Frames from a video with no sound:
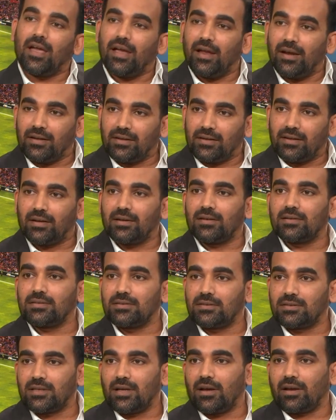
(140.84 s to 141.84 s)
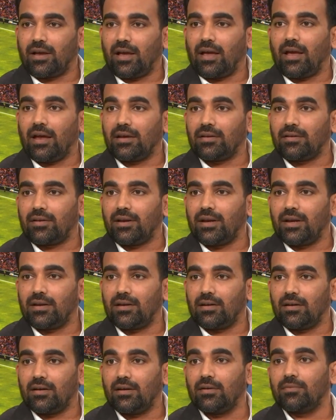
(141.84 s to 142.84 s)
in turns uh, can create
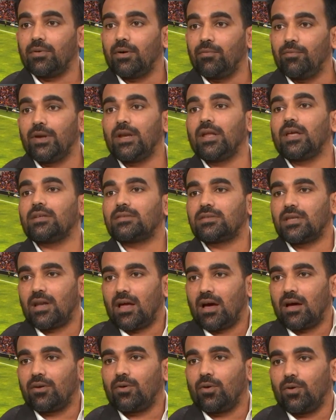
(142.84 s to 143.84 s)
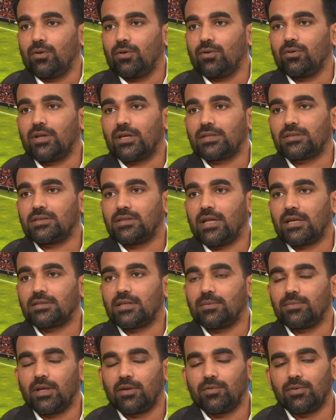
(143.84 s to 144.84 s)
a, a, winning scenario you know yeah. that's that's
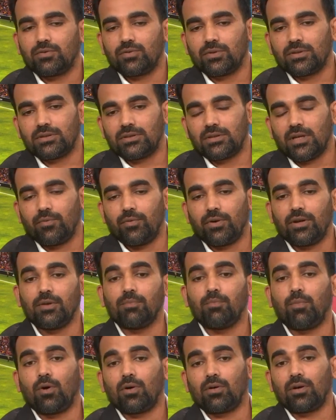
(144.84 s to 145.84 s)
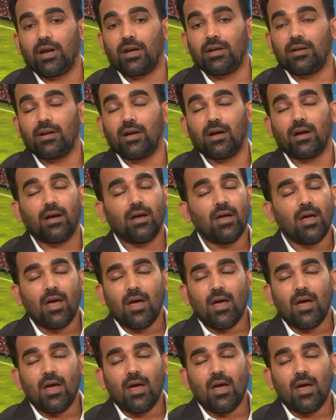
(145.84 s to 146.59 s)
something which was uh, very important and uh,